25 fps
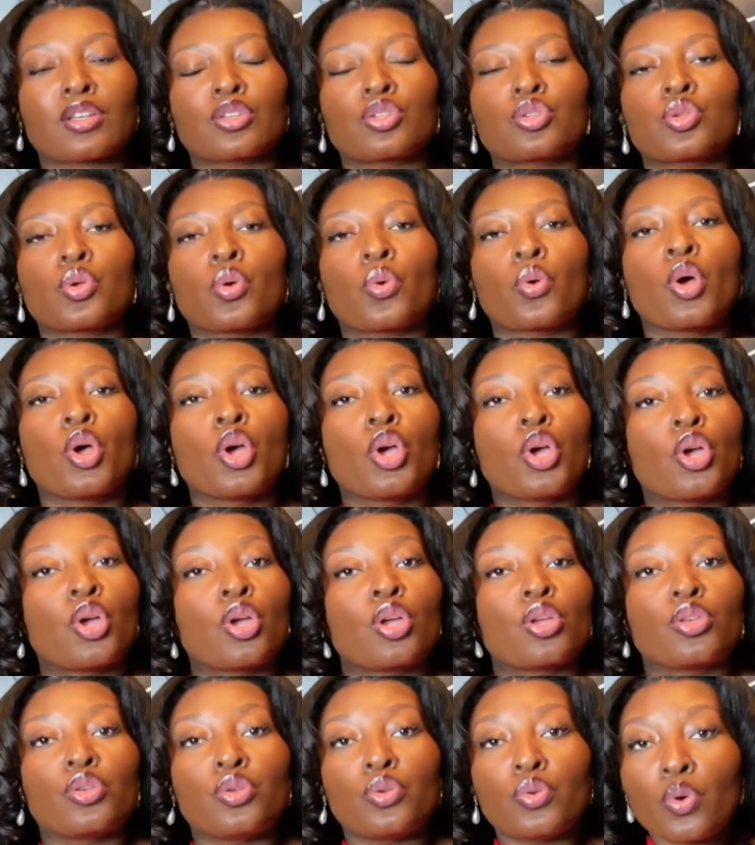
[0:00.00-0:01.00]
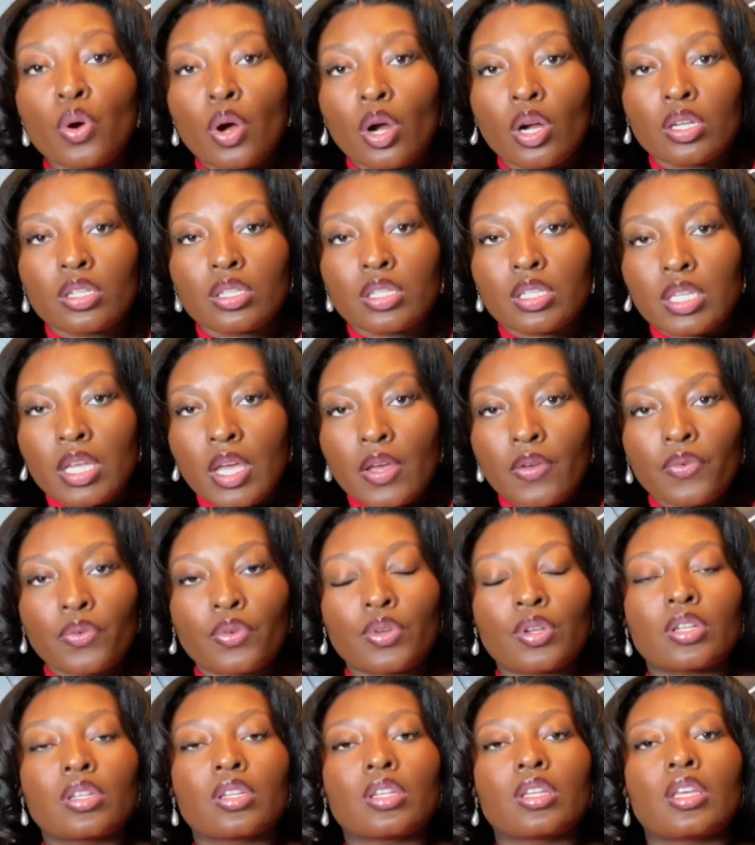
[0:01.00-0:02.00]
So you are
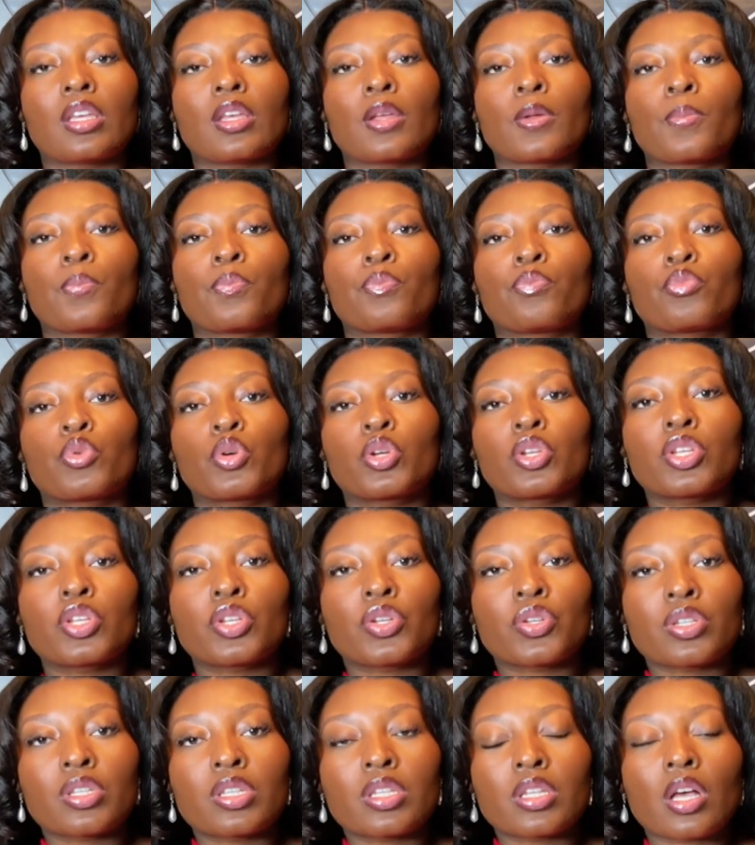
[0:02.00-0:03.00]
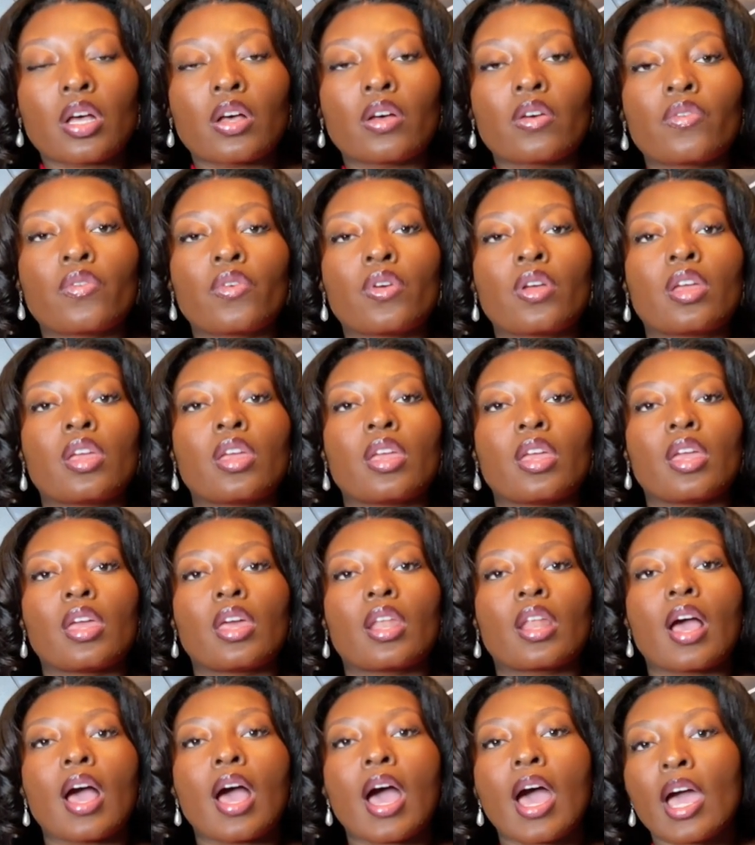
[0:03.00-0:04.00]
definitely putting yourself at
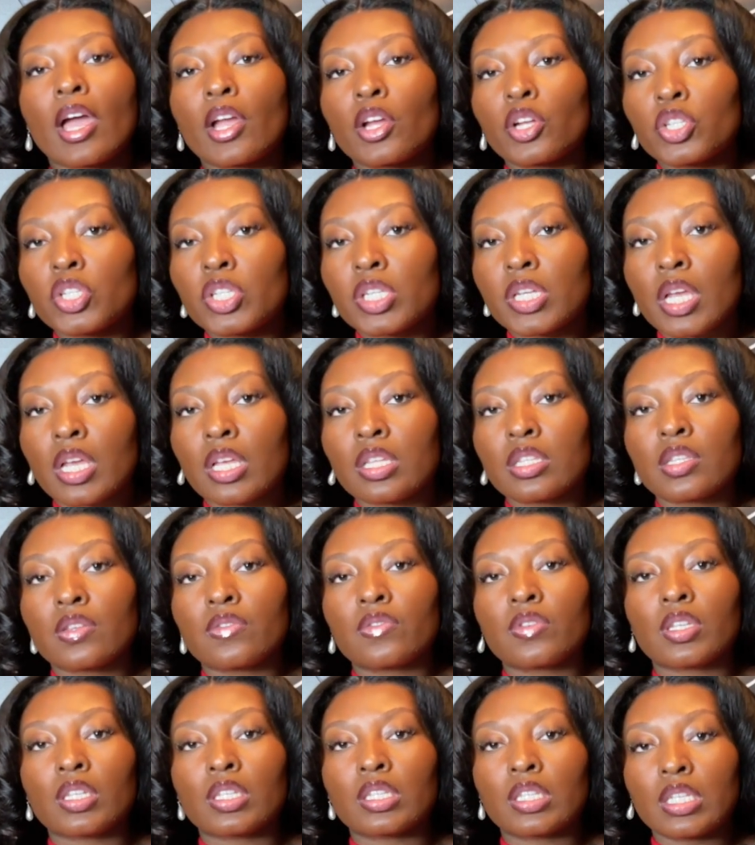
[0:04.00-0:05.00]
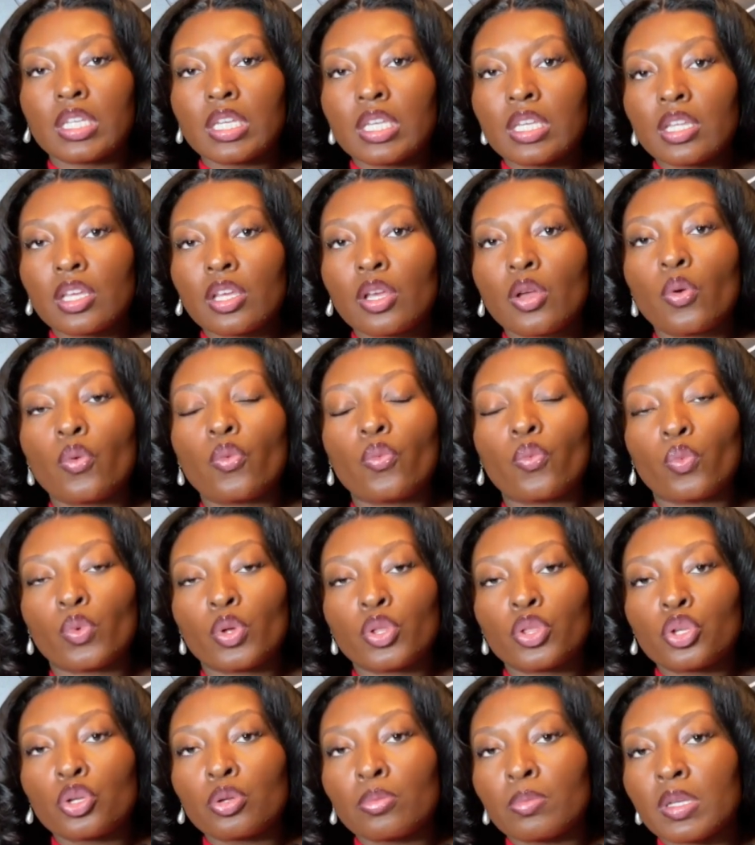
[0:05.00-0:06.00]
a higher chance of succeeding
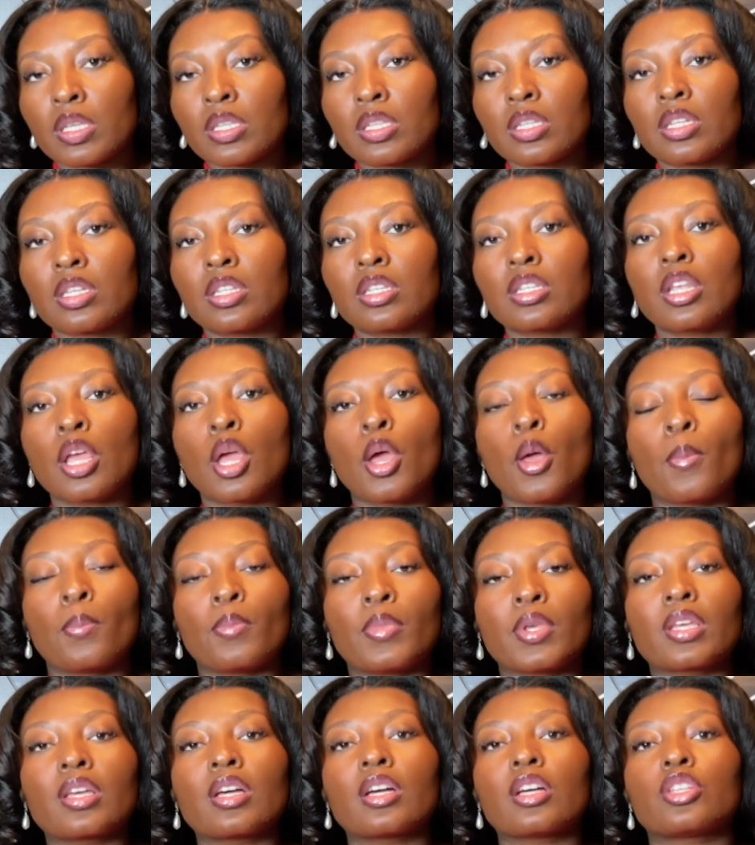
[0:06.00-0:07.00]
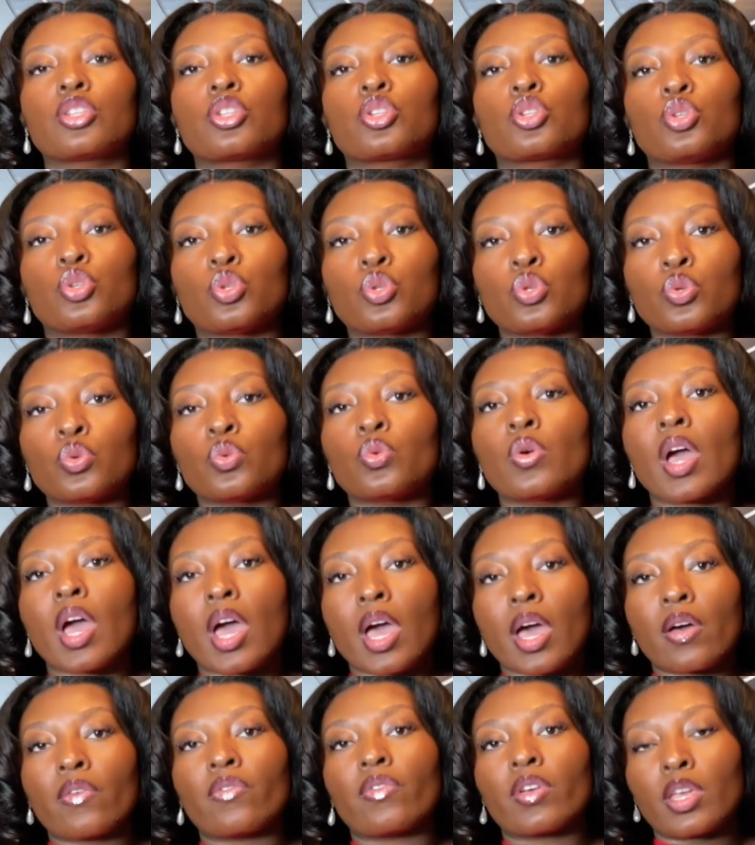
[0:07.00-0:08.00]
with your business because you
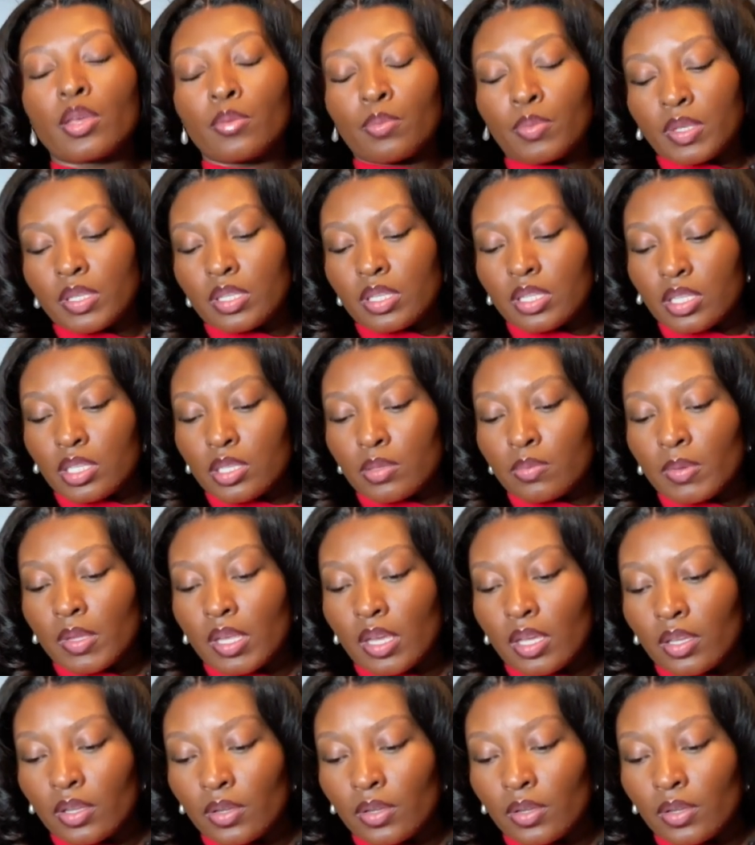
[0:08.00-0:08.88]
have a business plan.